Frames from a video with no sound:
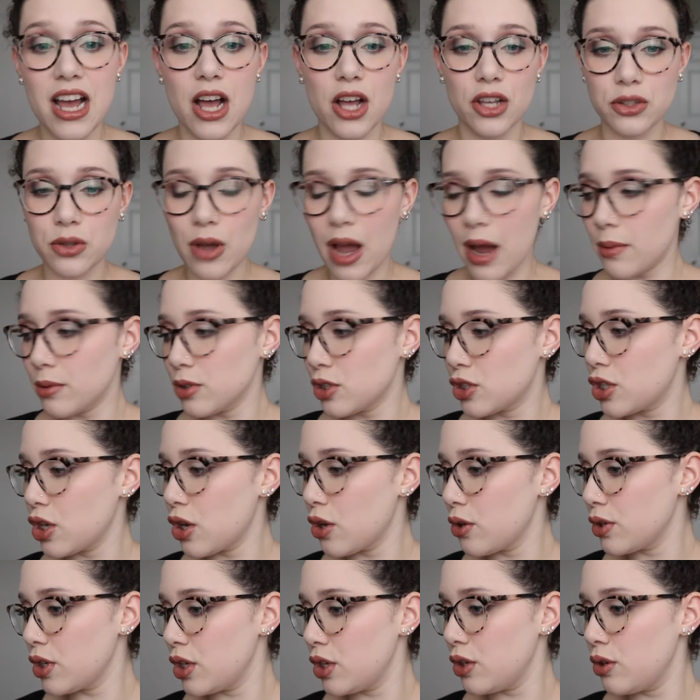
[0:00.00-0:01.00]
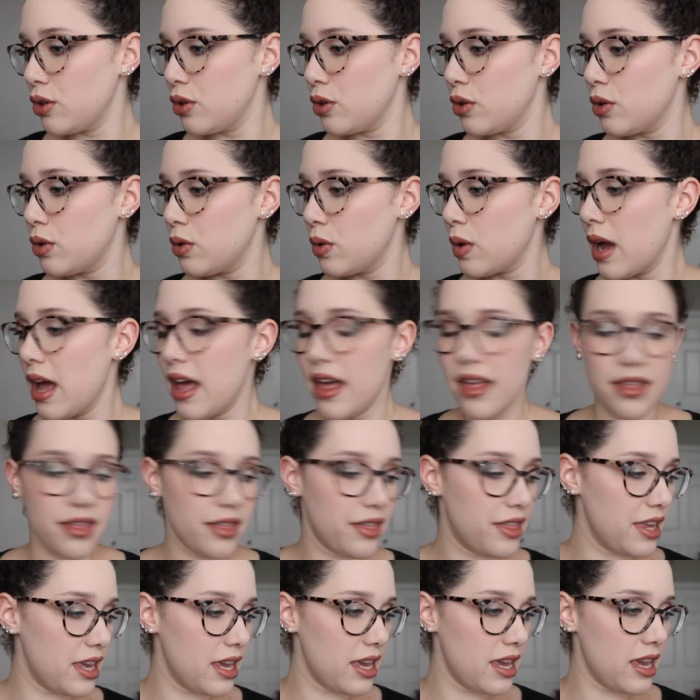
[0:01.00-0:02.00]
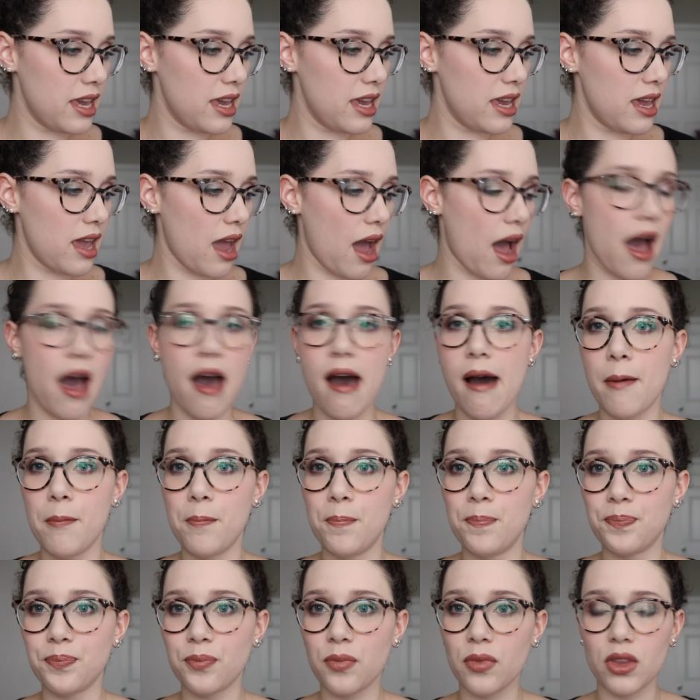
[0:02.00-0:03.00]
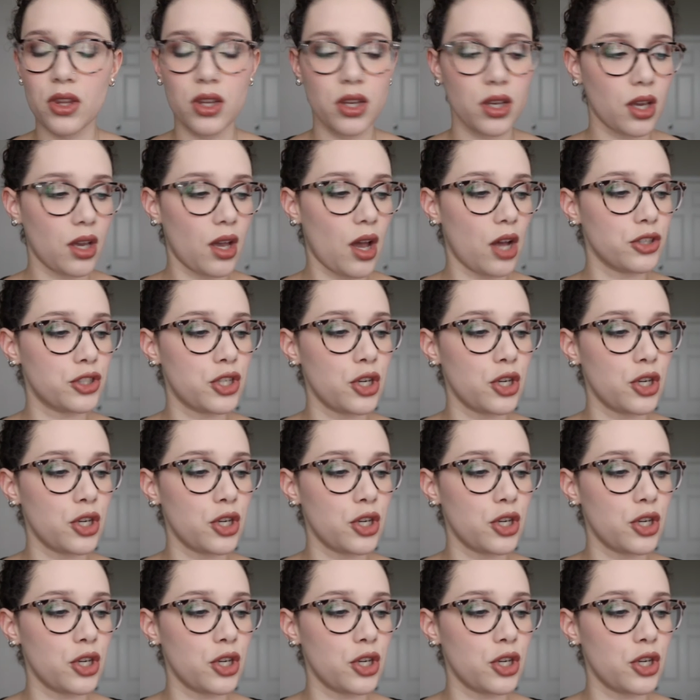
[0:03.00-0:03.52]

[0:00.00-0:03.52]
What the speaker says: So I will show you I'll